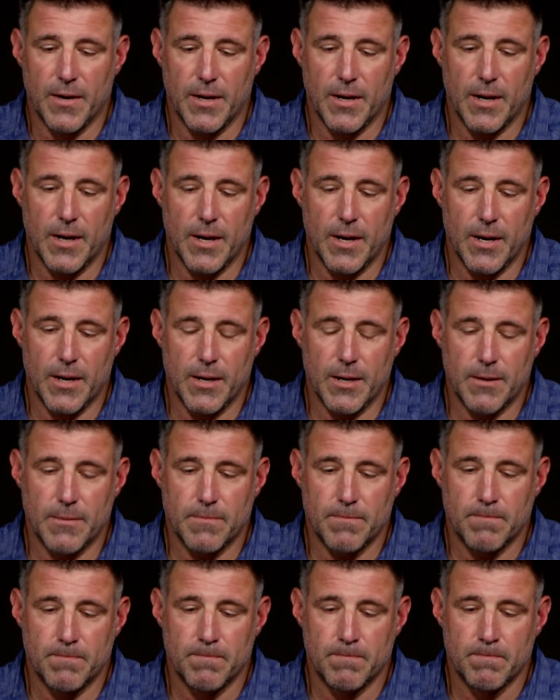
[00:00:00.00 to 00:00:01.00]

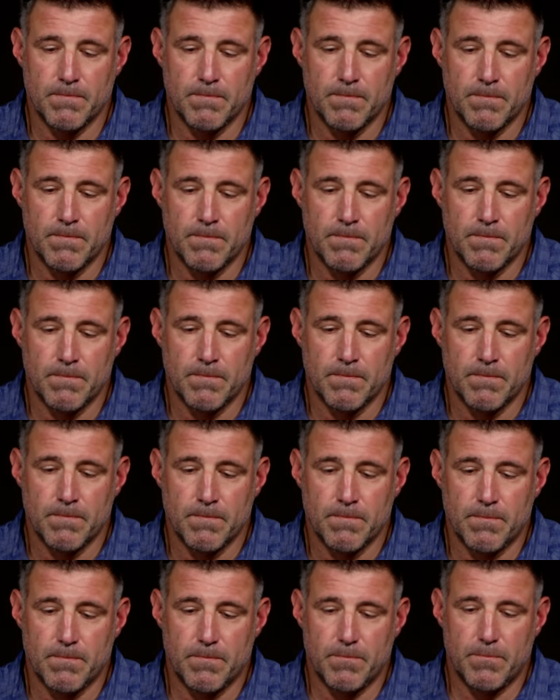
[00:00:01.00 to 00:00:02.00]

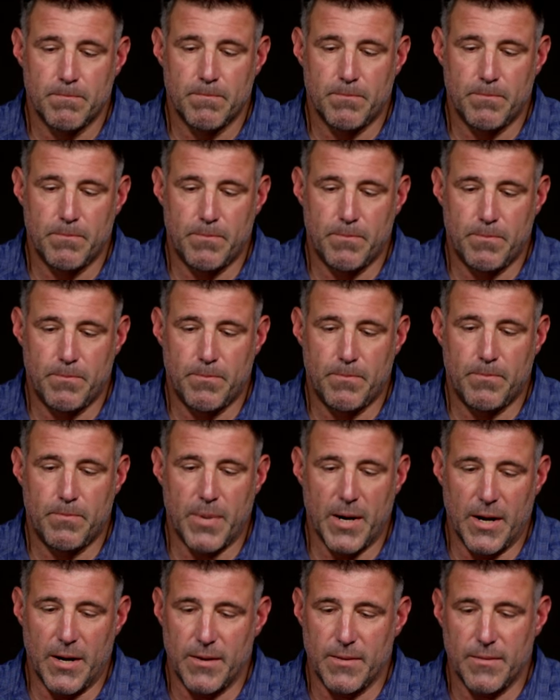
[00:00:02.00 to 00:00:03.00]

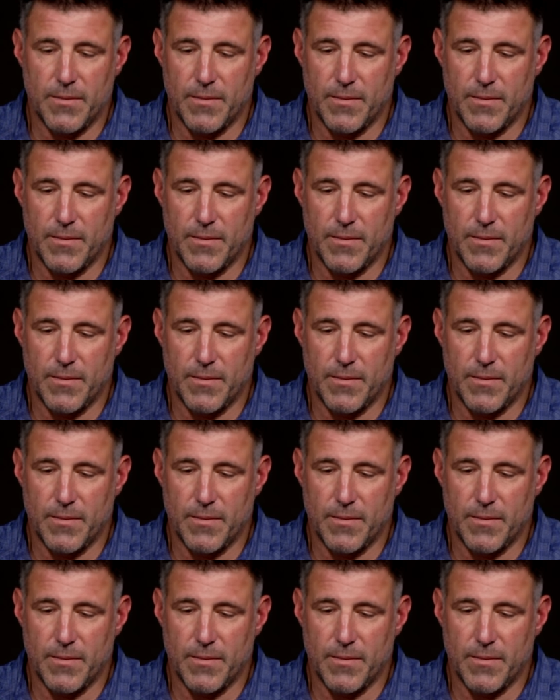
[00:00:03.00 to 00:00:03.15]
But,